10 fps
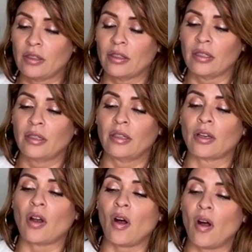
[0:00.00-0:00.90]
the
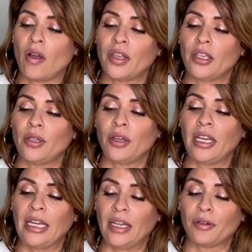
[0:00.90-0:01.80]
call that you're
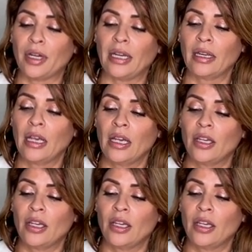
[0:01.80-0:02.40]
hearing,